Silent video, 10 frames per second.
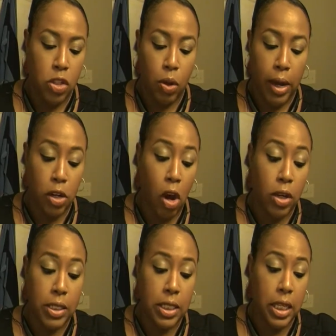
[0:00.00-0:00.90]
so
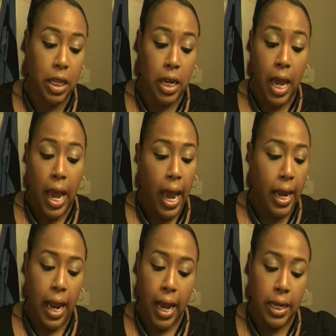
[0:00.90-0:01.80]
y'all can see it.
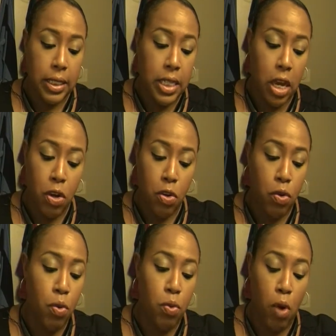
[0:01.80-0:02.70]
And I can tell
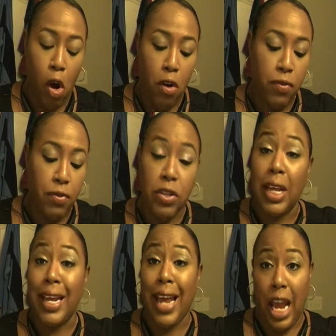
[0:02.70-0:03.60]
you off
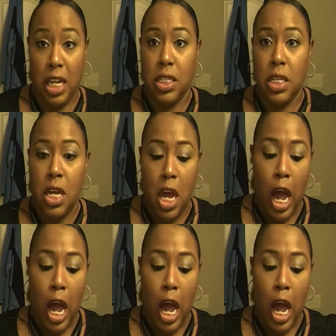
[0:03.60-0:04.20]
the gate,